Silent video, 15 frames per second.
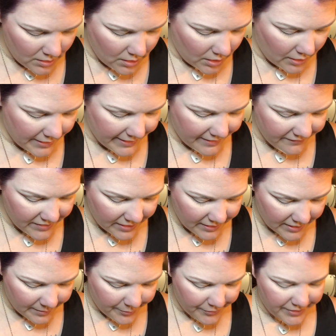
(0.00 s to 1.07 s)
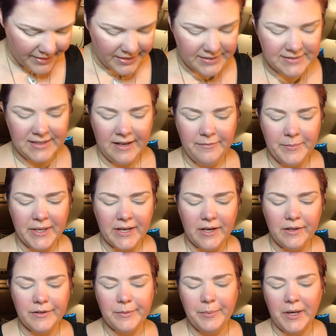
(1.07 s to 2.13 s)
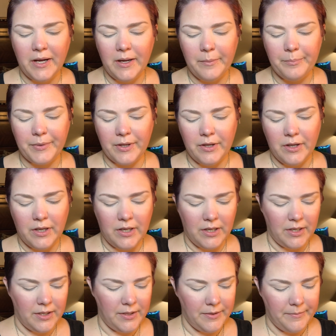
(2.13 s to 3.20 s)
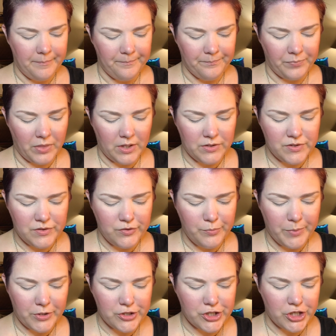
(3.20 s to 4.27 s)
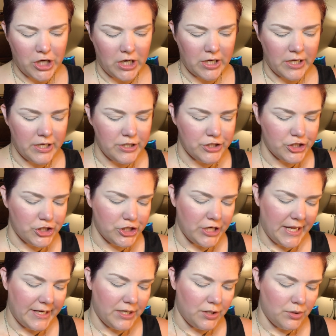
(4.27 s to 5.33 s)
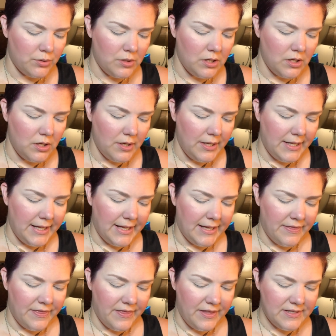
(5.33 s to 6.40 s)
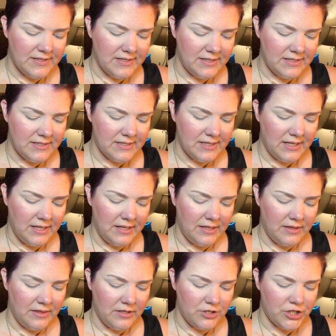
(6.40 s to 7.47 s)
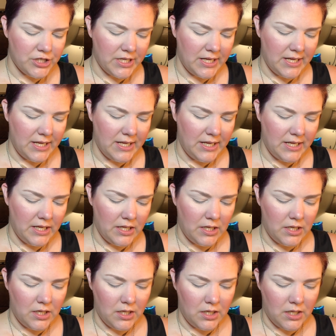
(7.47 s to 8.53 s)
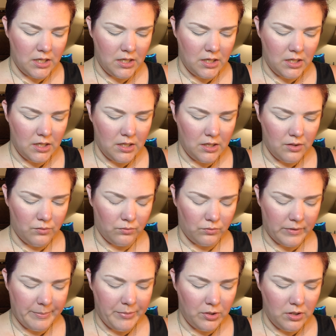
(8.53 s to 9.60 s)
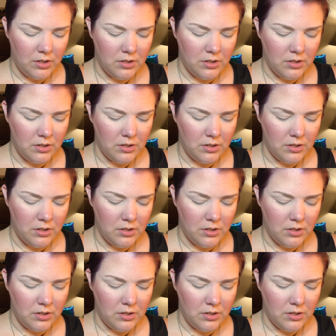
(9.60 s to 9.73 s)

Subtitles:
All right, I've got a couple things. I have my Colourpop Super Shock Shadow, and this is in the shade Ripple.